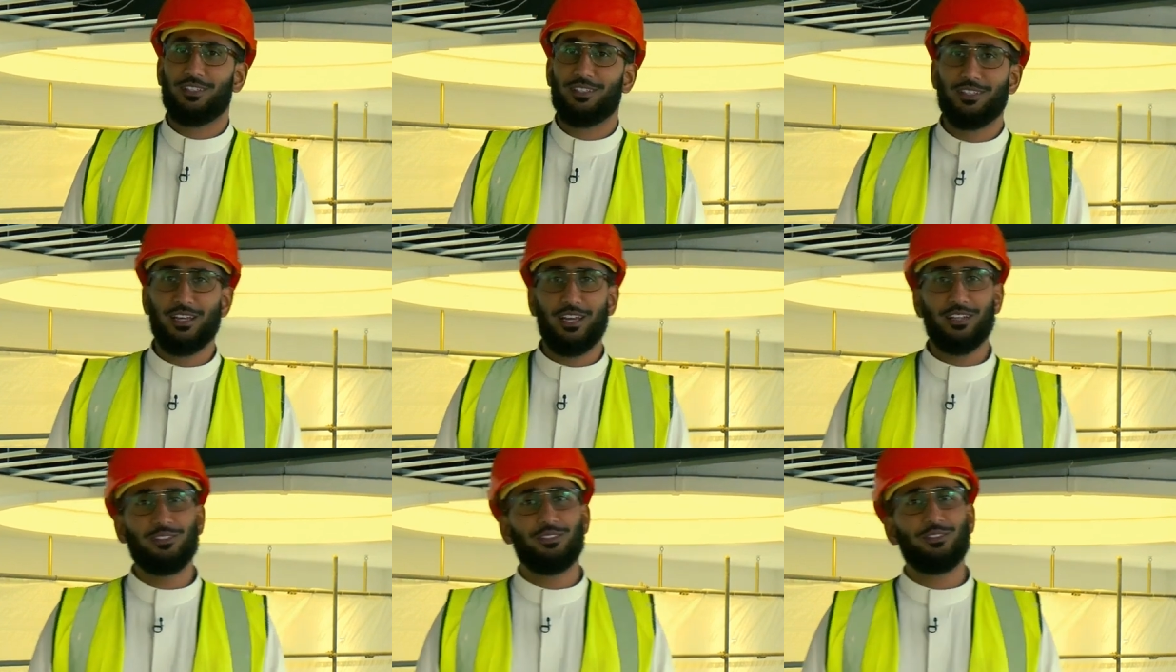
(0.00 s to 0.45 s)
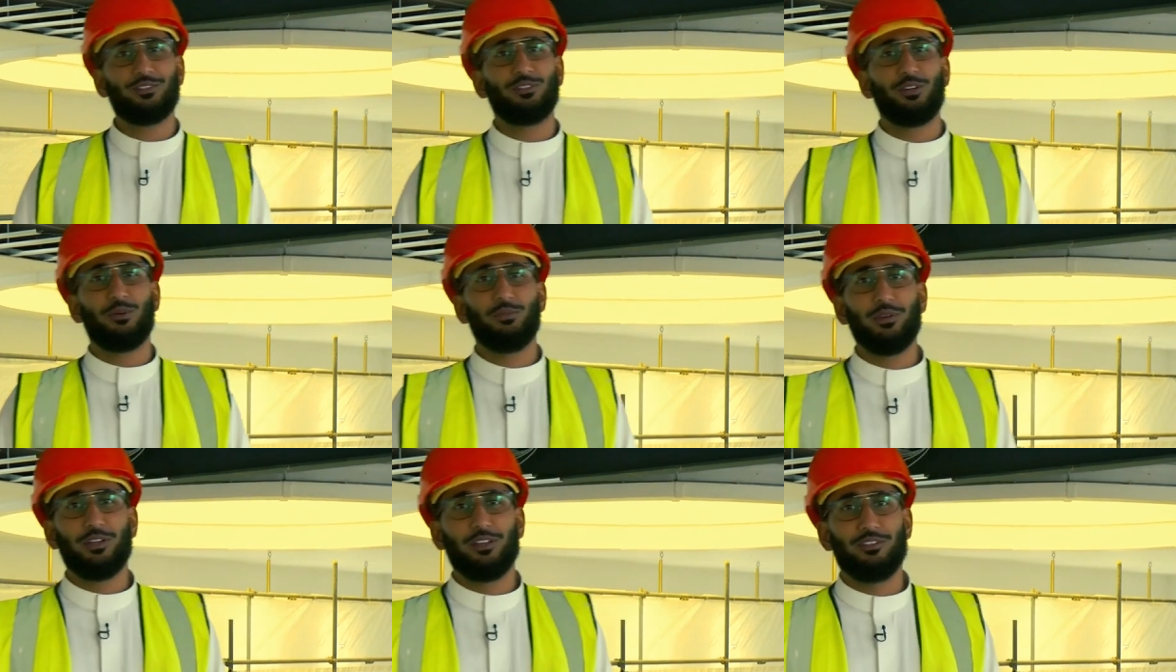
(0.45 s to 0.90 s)
That's a
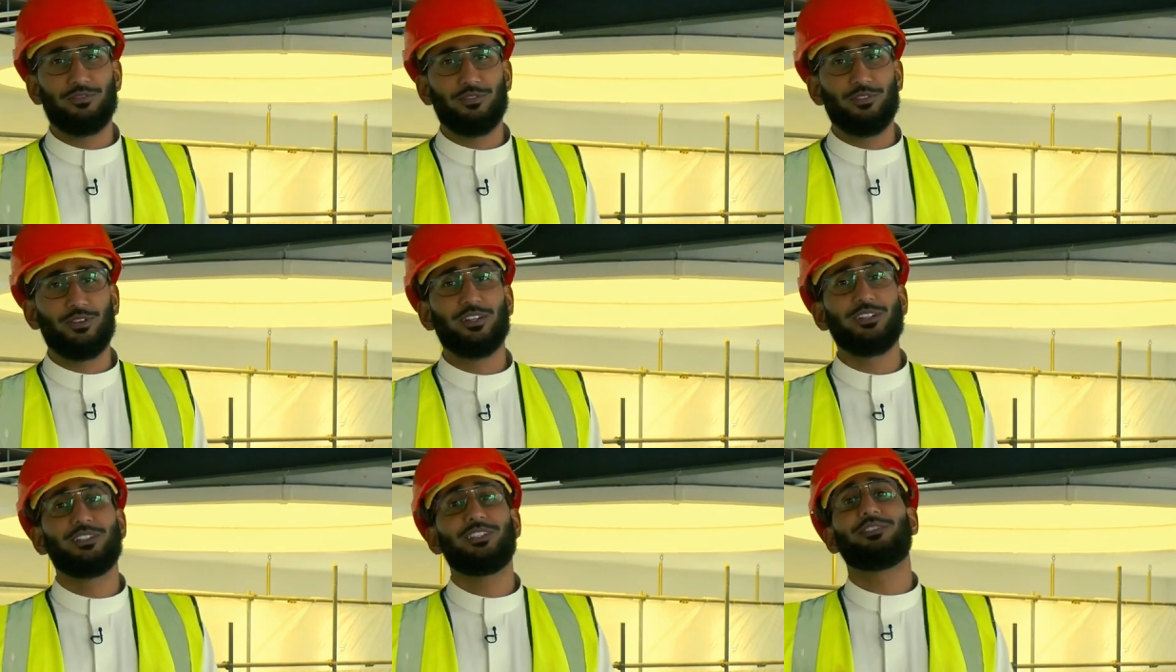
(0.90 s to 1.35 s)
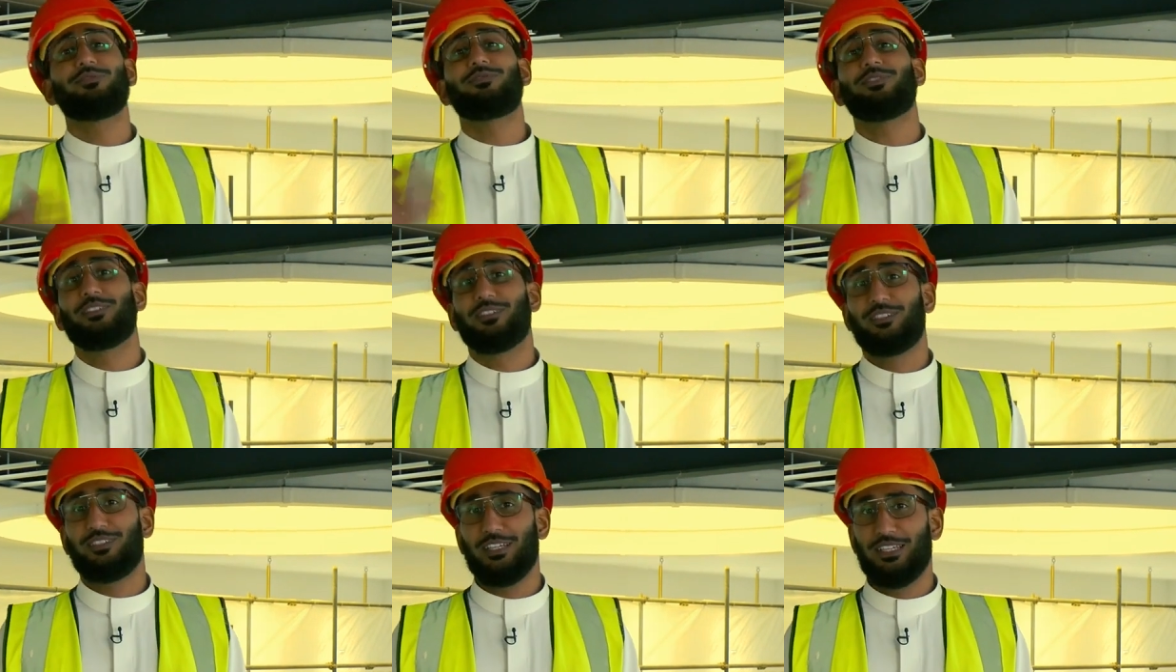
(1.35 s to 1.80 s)
topic for a
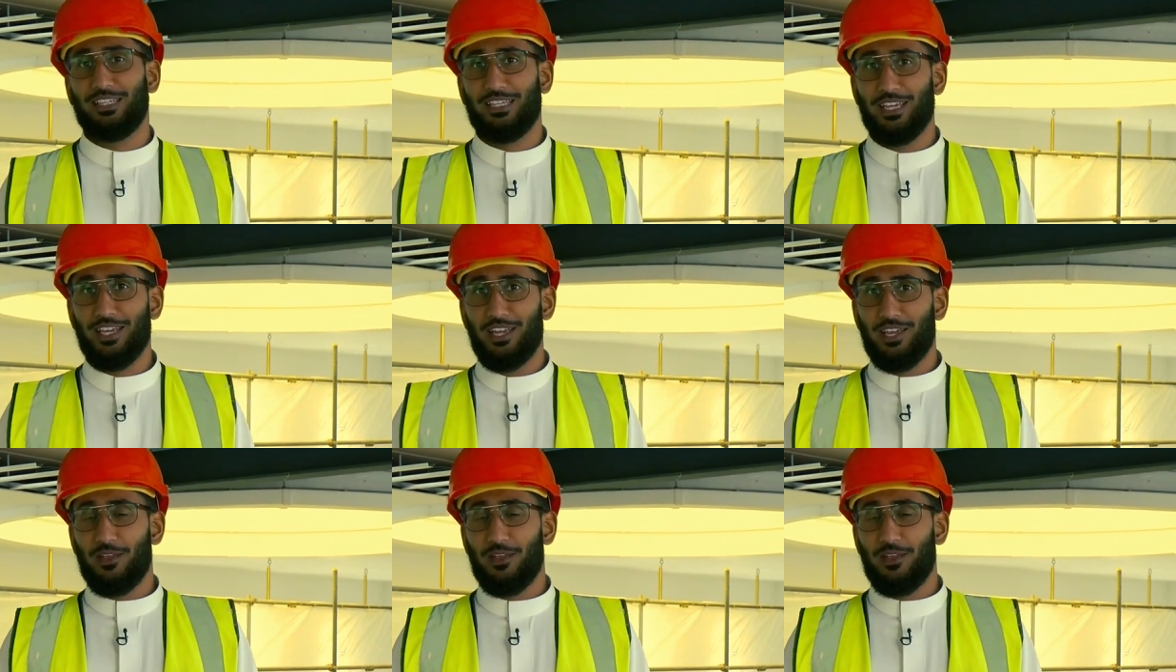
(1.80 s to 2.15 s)
different day,